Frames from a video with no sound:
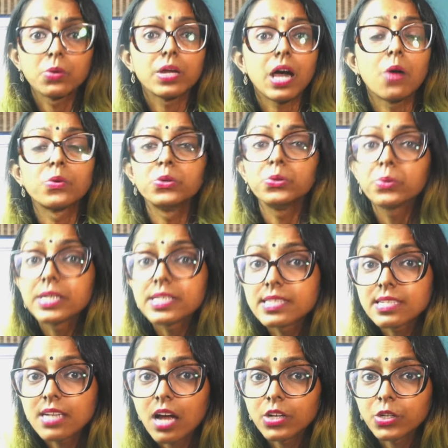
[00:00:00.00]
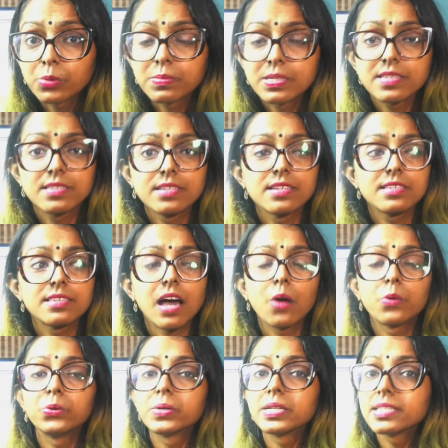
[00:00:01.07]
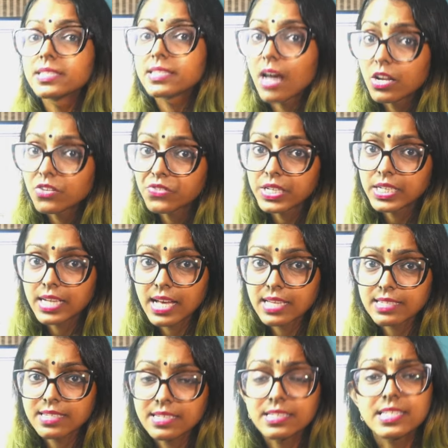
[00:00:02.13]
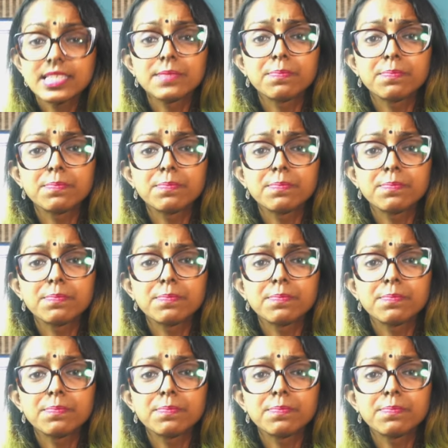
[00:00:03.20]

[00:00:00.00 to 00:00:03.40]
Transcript: how you can start your business, how you can start freelancing,